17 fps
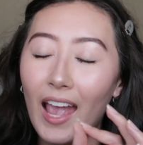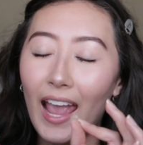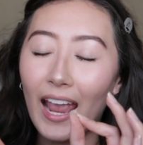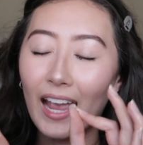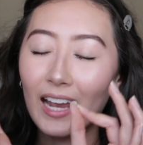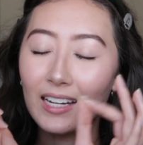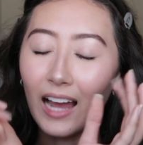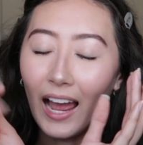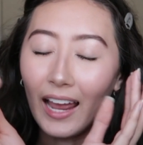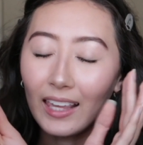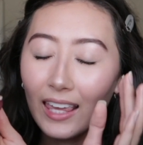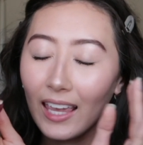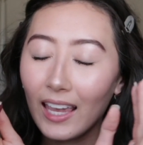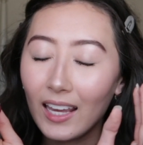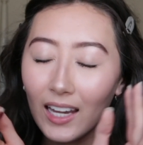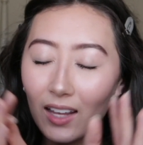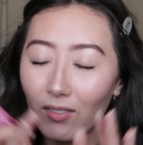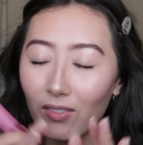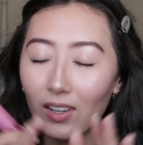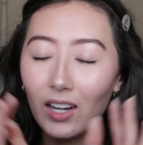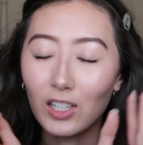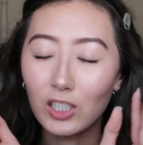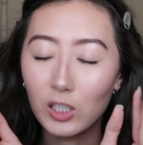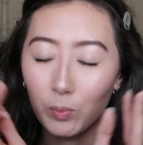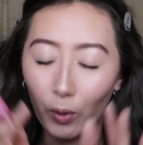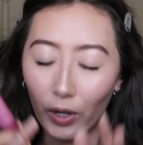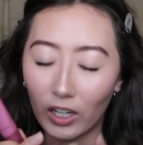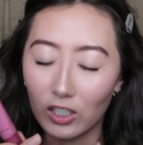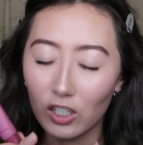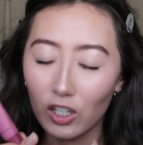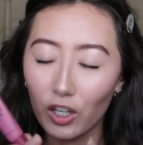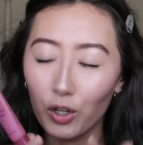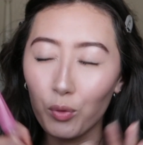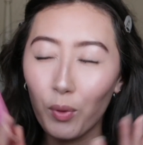and I can't even explain
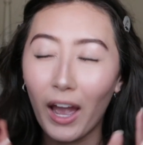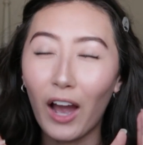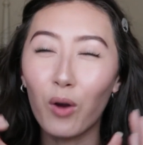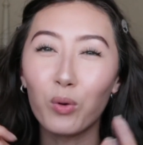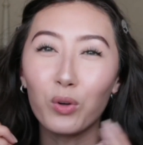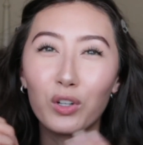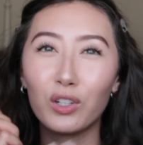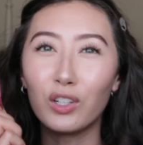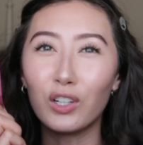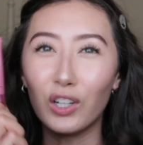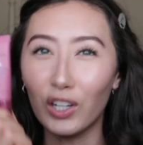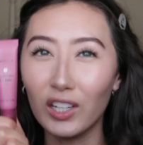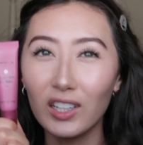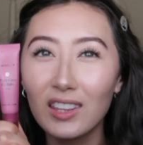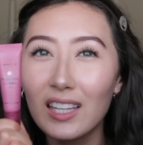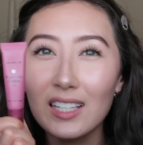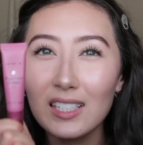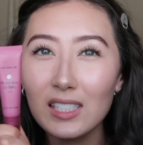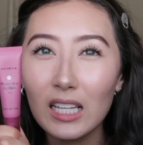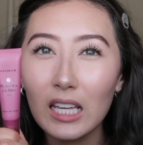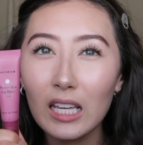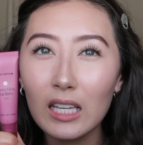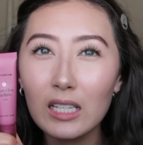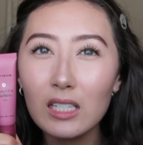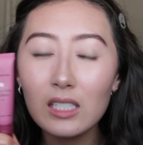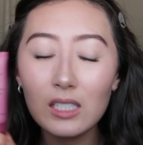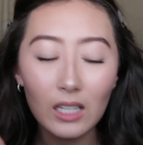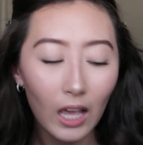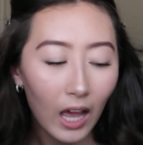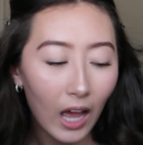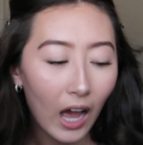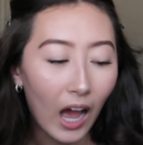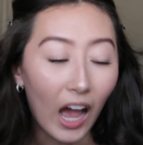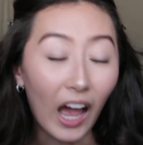to you how good this is.
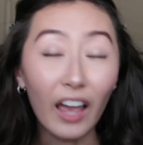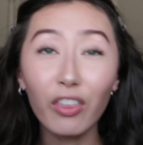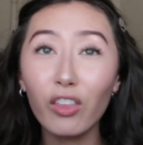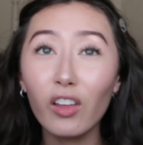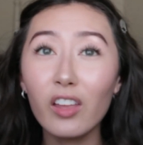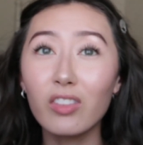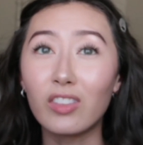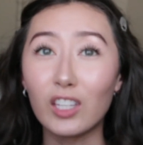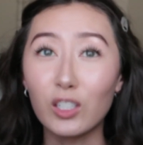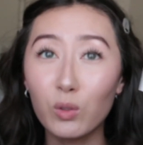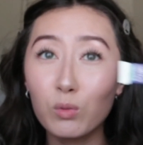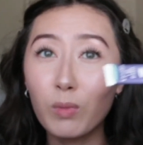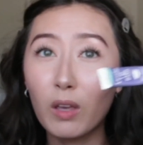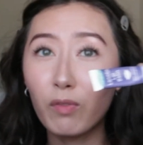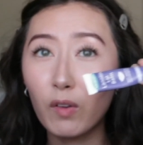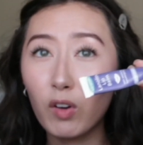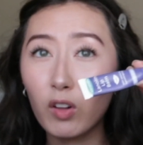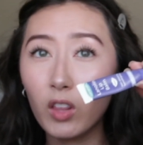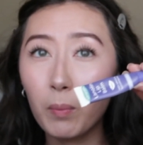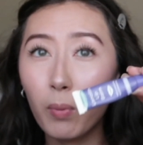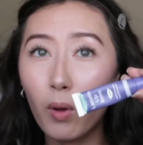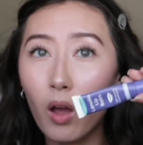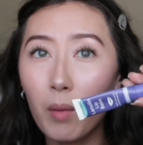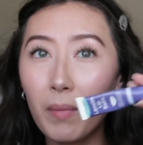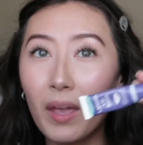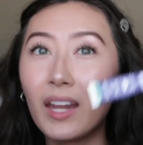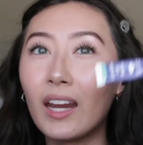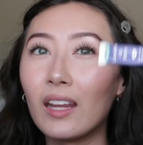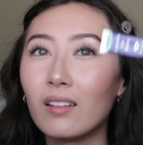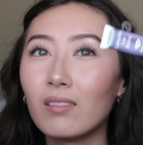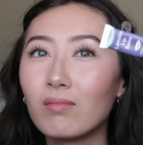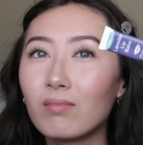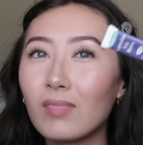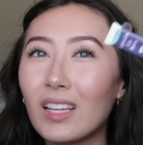I thought this was my favorite lip balm, and
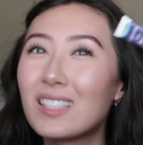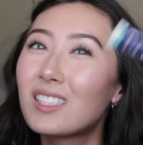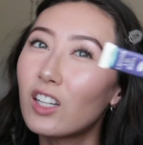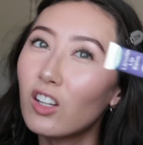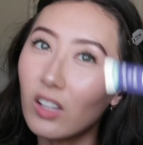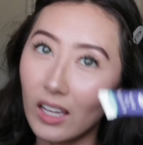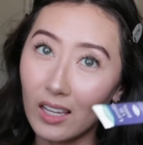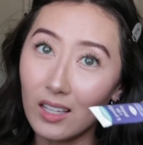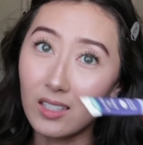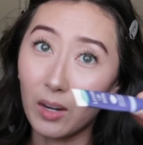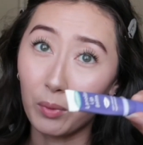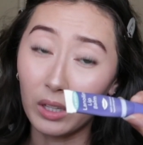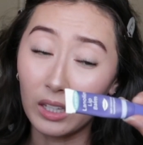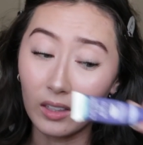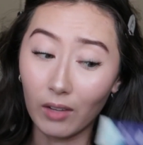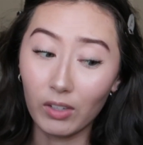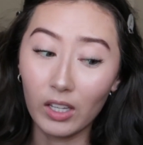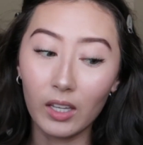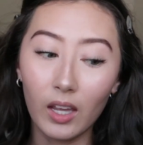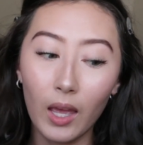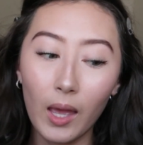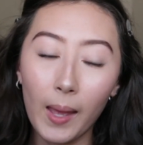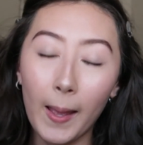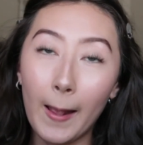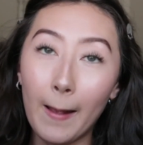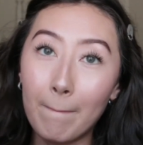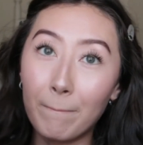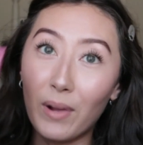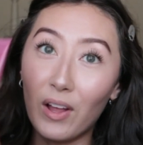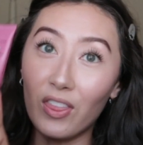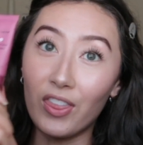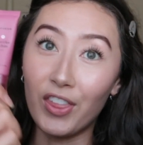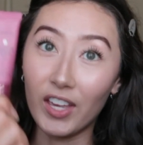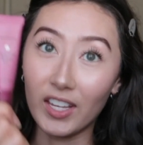it still is. I really love it,
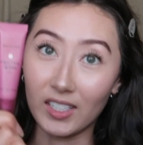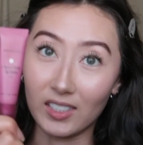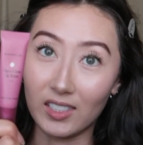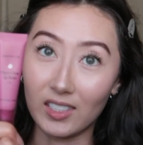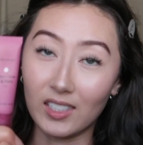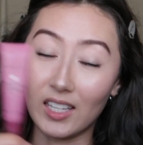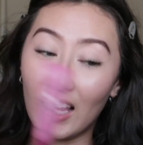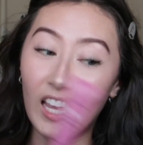but this